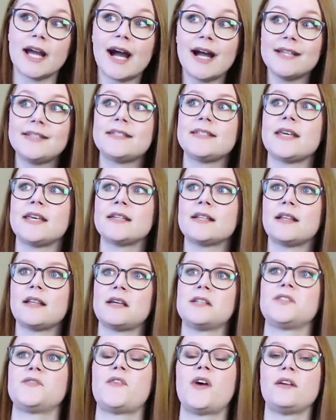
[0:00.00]
I'd say, in the
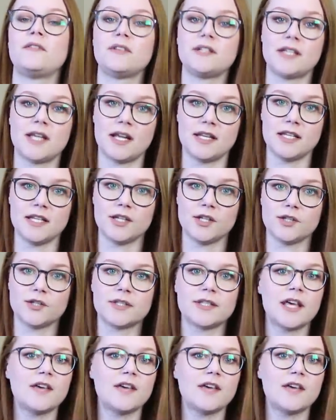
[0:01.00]
last 5 to 10 years.